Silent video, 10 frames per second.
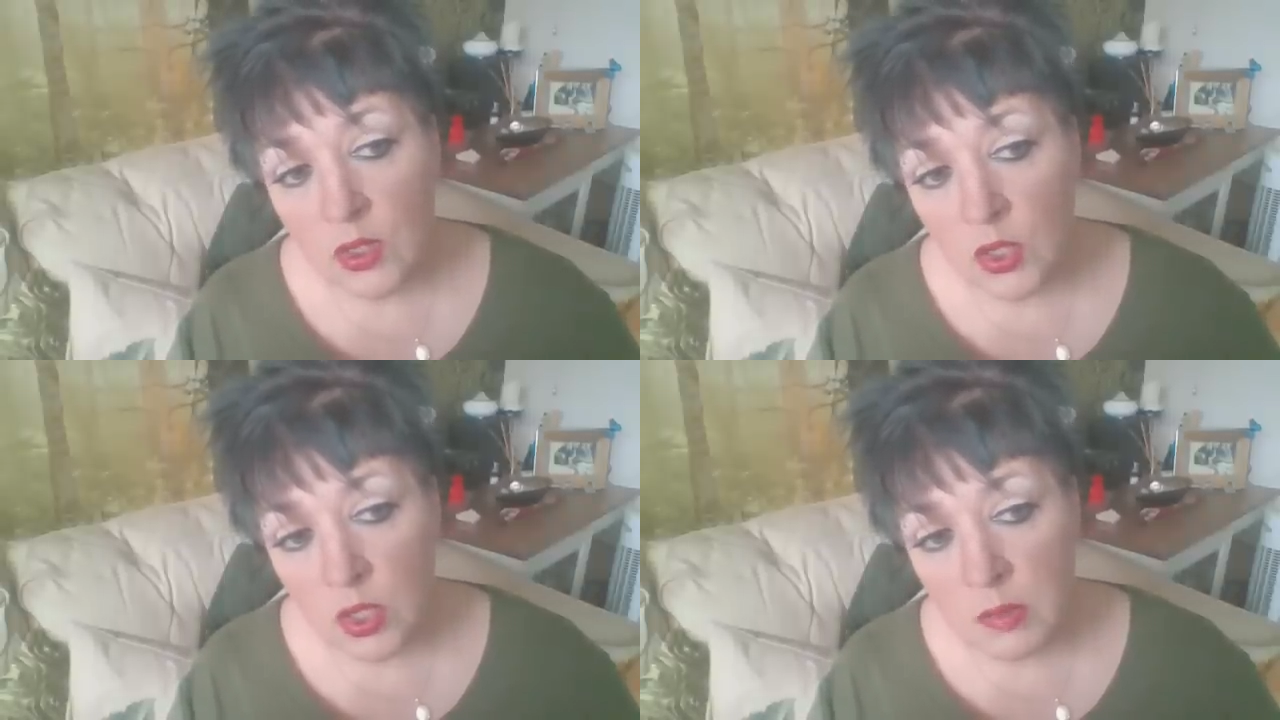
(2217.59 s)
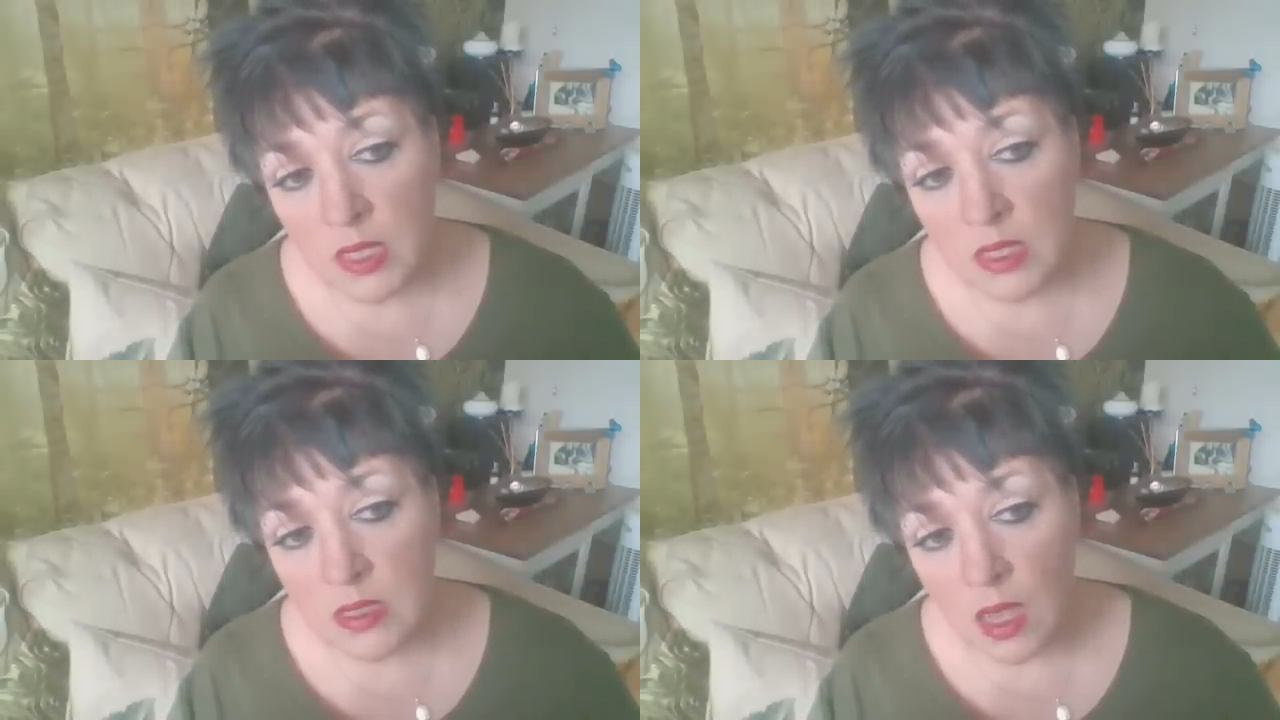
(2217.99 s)

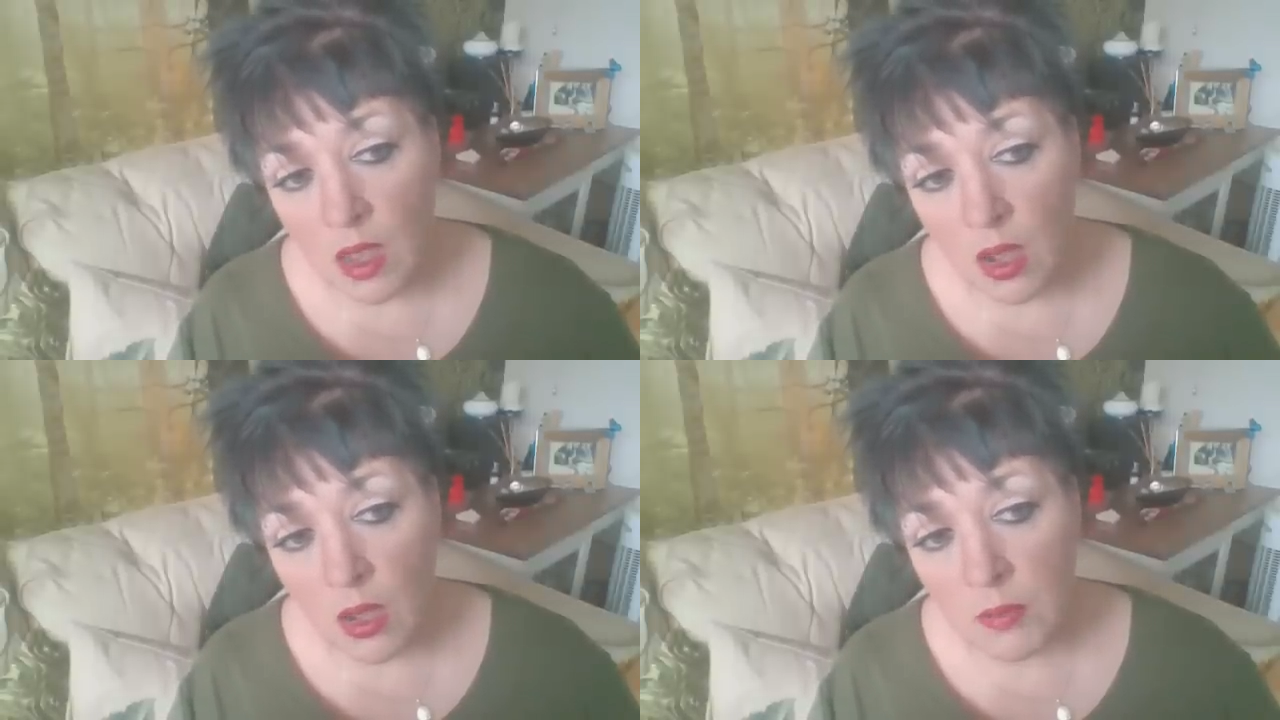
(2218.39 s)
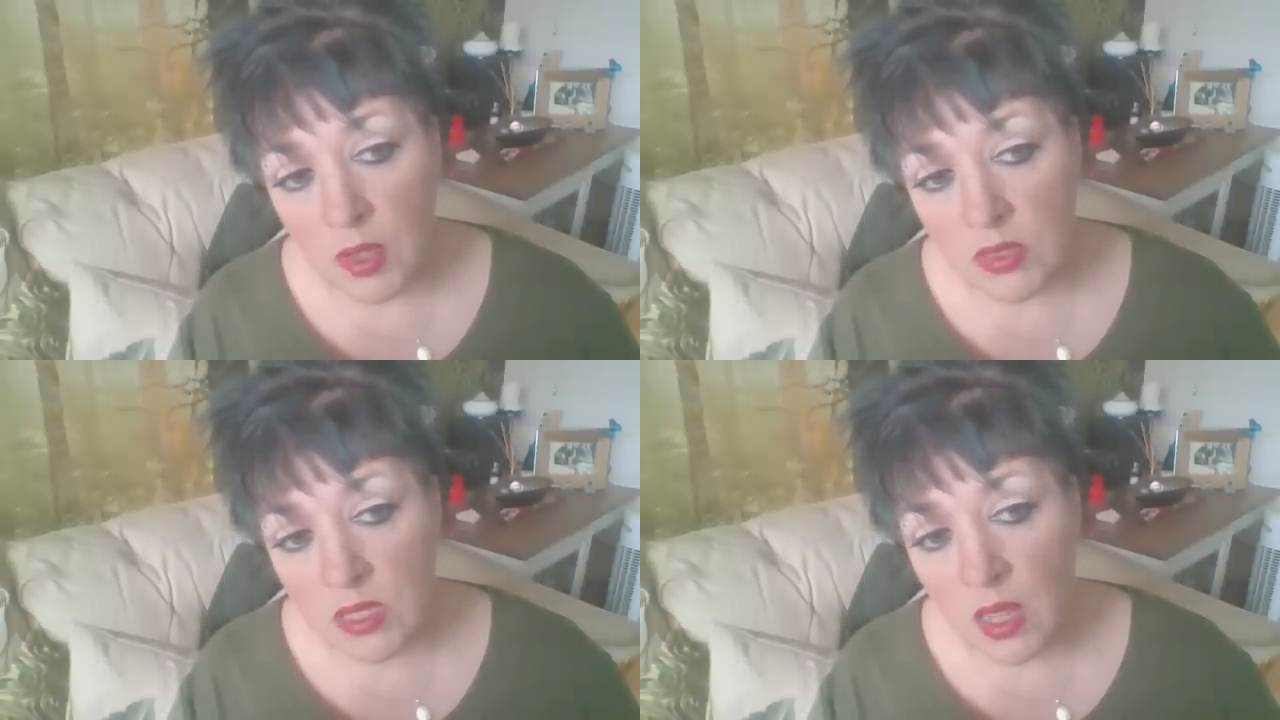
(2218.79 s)
Humans are
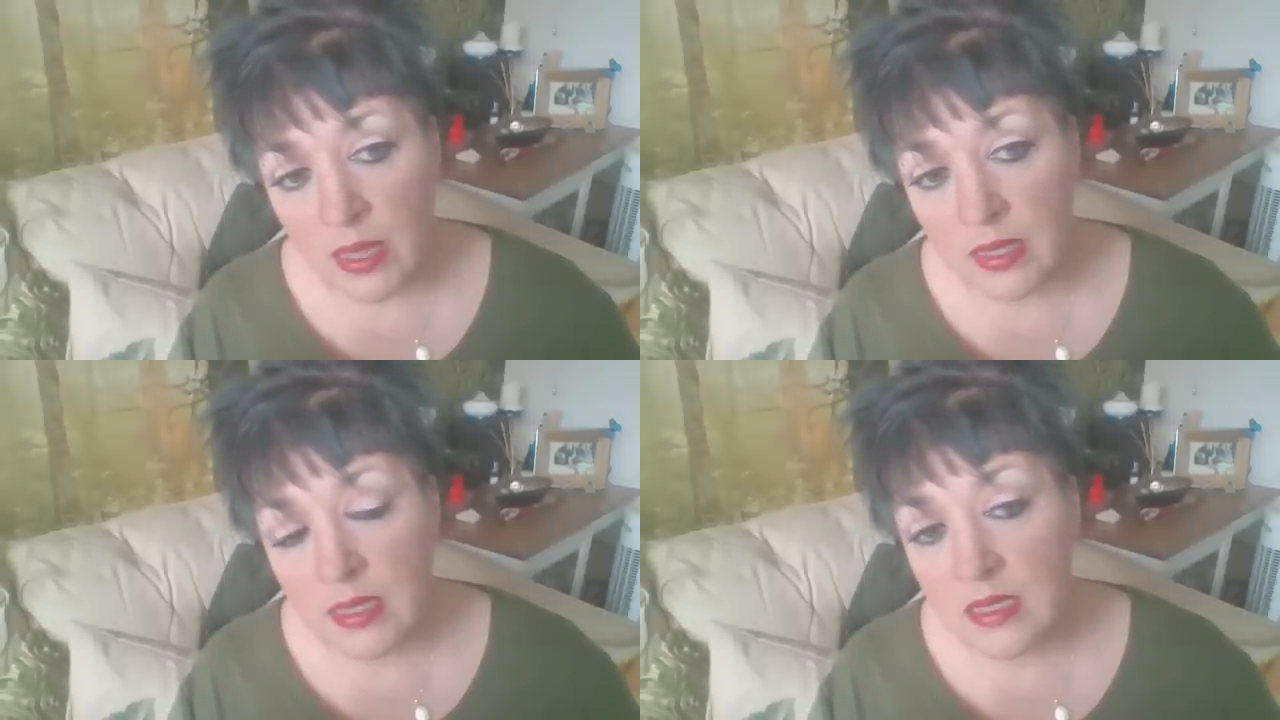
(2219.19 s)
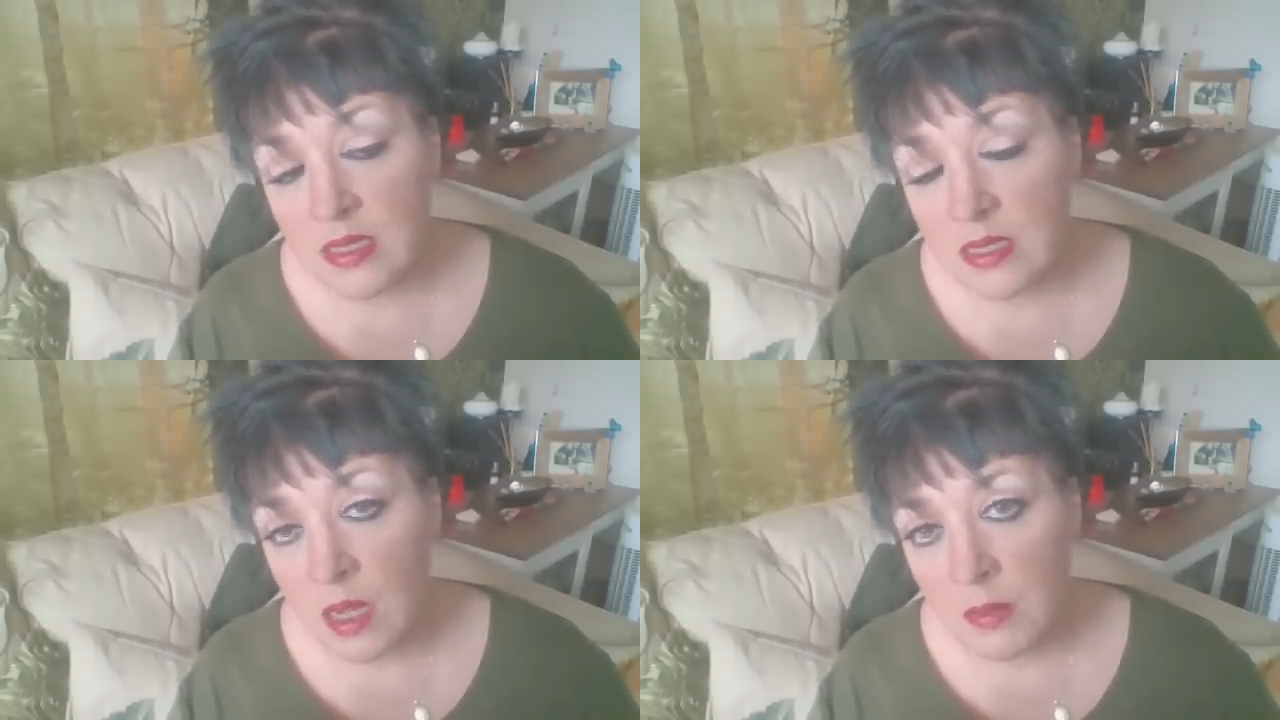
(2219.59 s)
most likely the
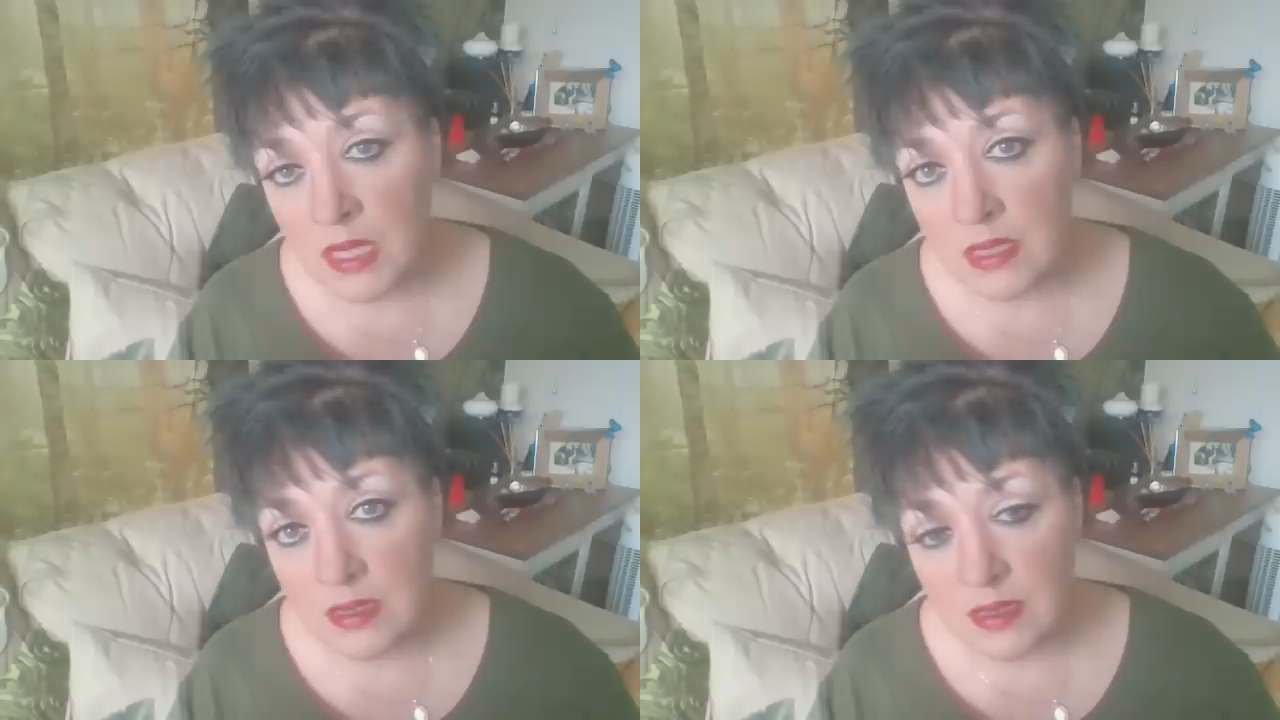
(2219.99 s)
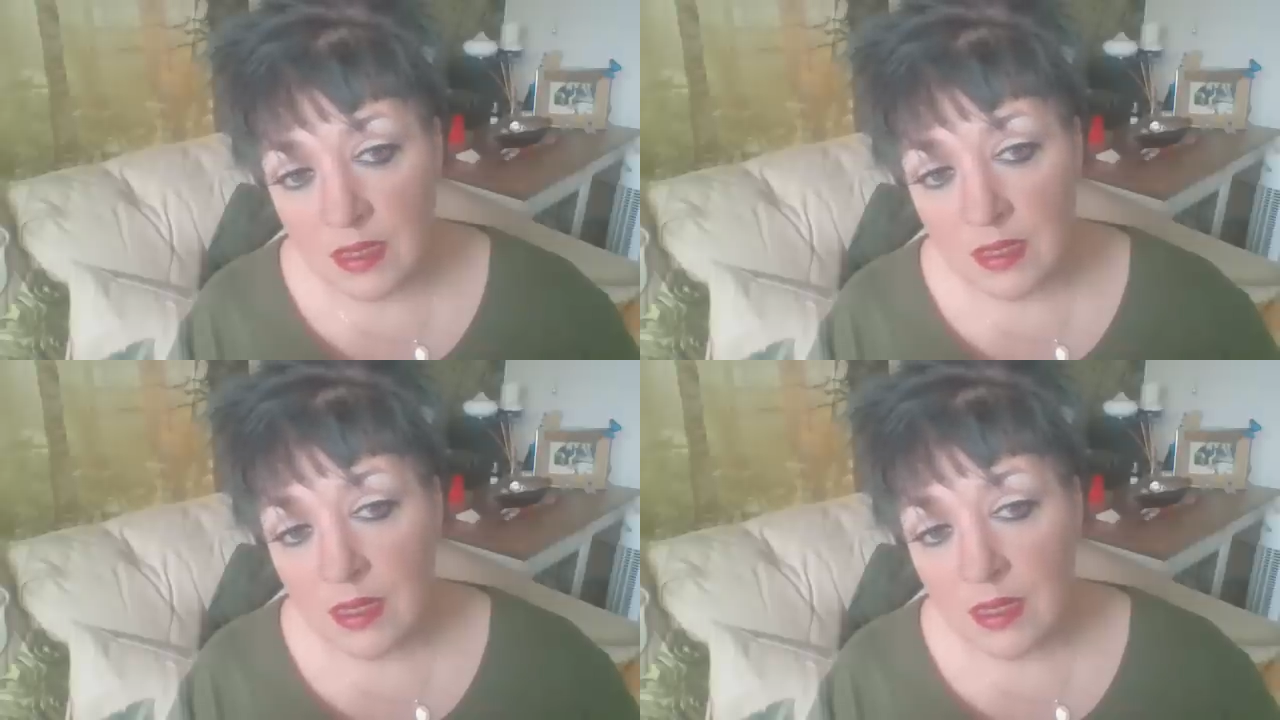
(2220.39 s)
dumbest,